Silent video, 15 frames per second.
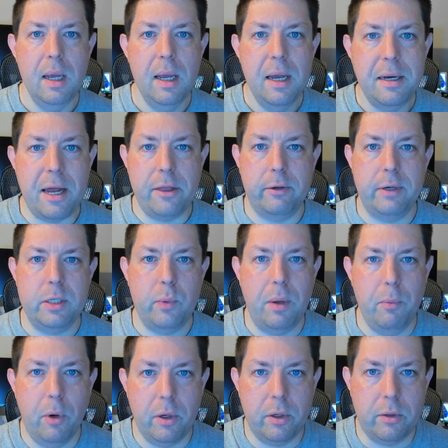Now, there is one
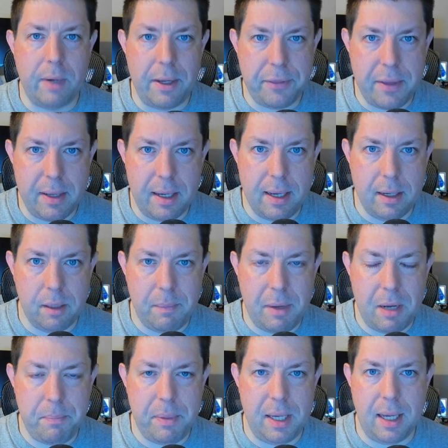more great thing here
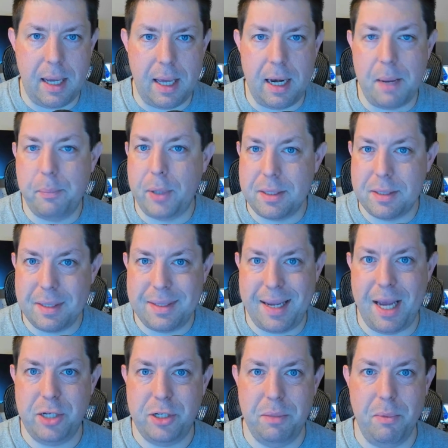about being in a
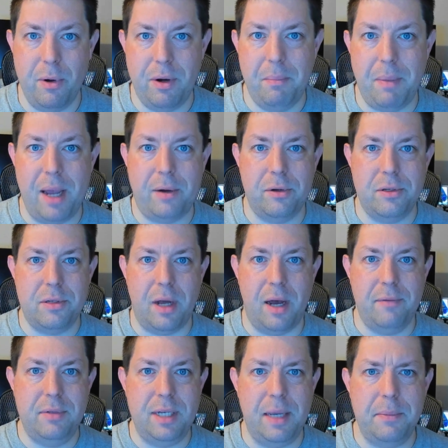presentation mode in
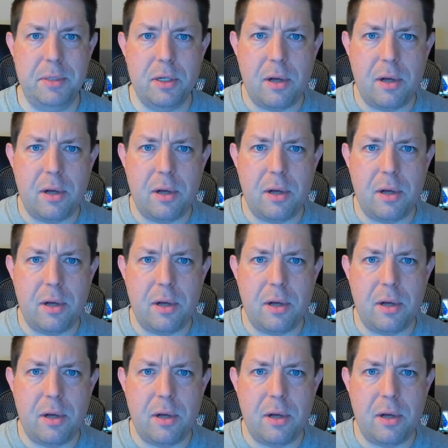Microsoft Teams.